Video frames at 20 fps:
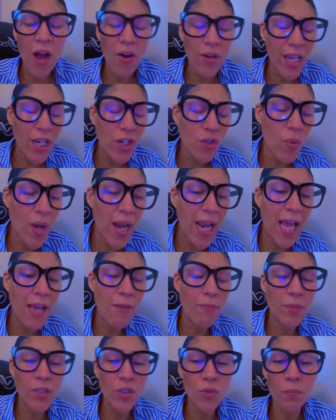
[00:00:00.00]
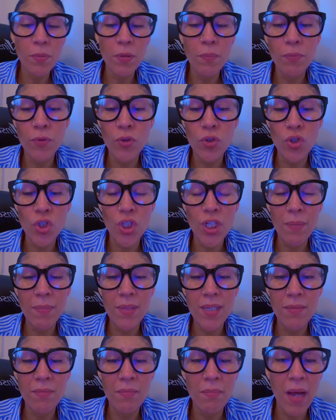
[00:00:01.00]
How can you allow me to be put to
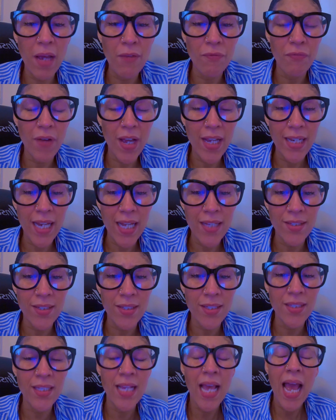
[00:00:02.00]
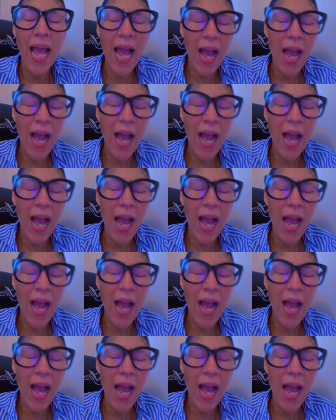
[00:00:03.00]
shame in my finances?